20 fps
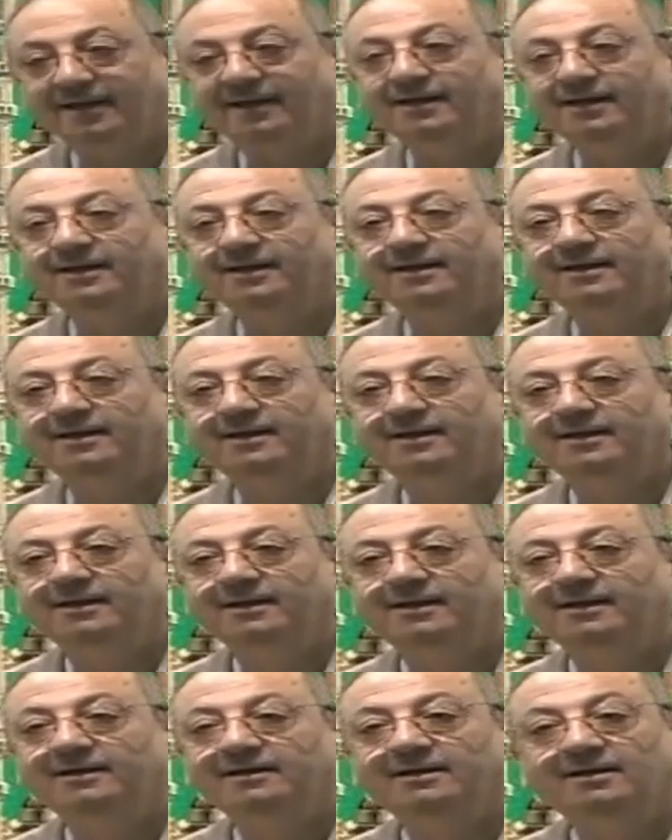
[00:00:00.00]
Huh?
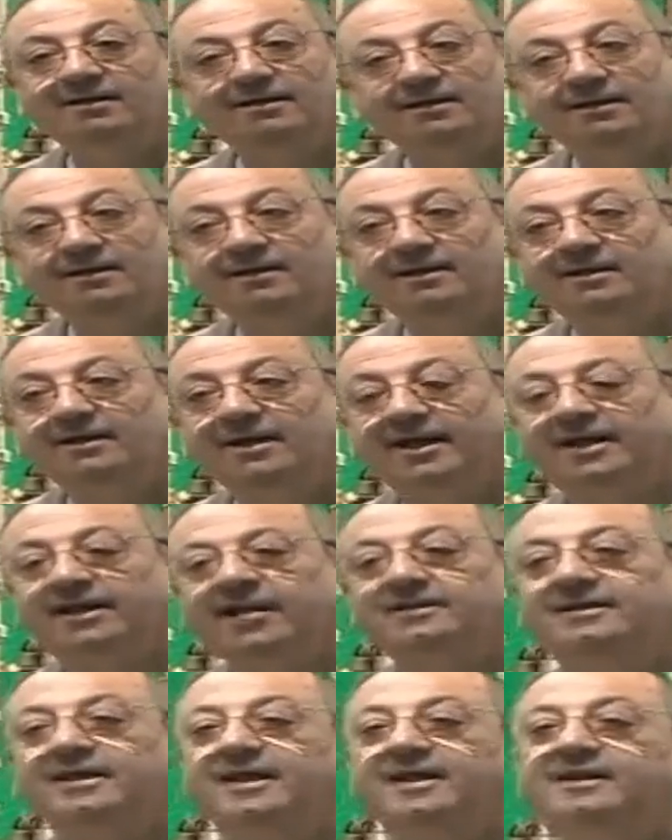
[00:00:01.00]

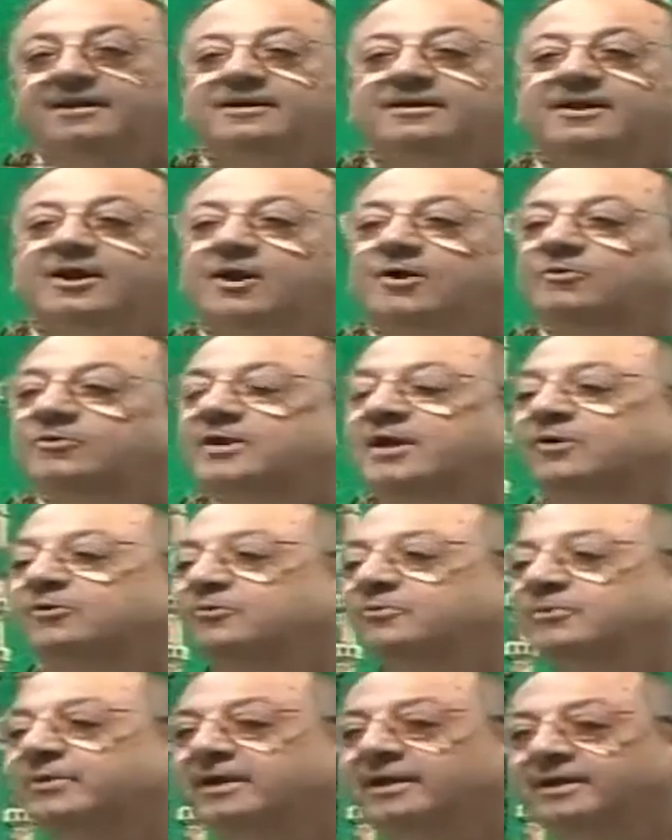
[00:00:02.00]
And then now we have
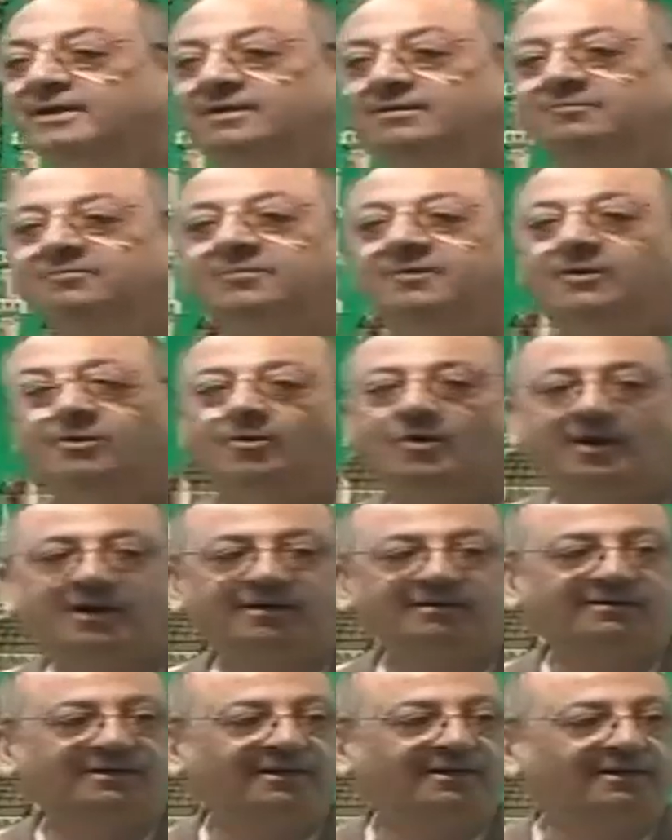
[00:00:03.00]
to bring milu
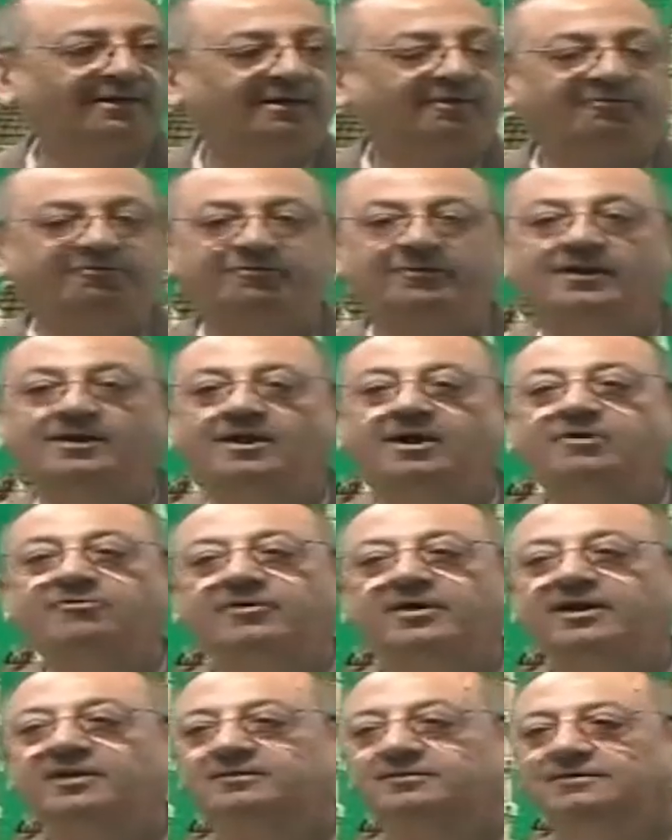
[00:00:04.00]
ardin, the fill
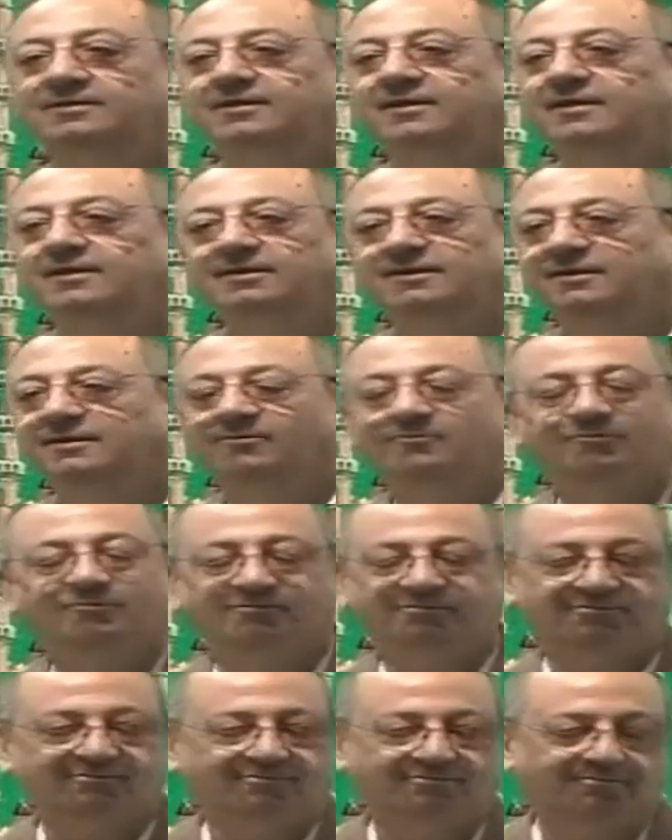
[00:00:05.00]
of earth
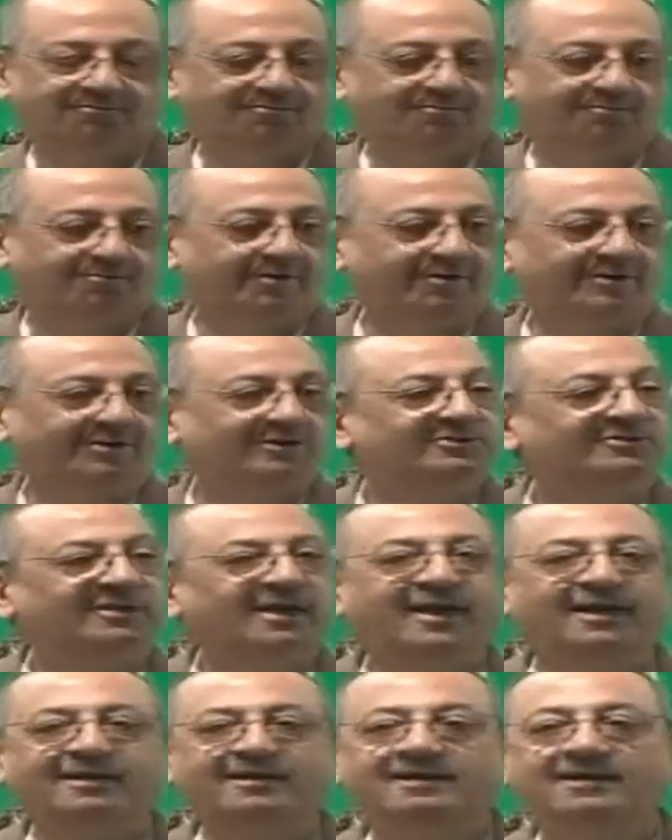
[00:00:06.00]
what is
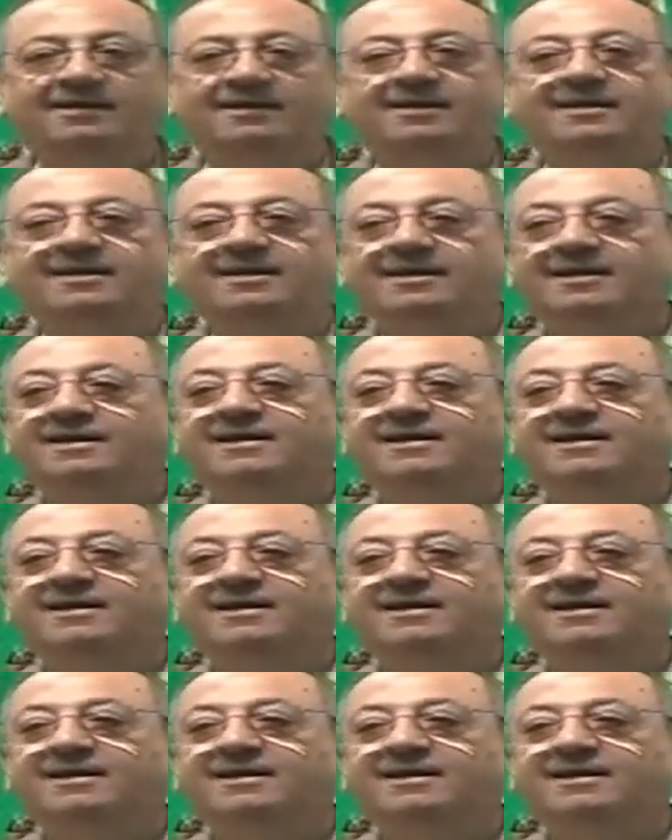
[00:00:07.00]
that?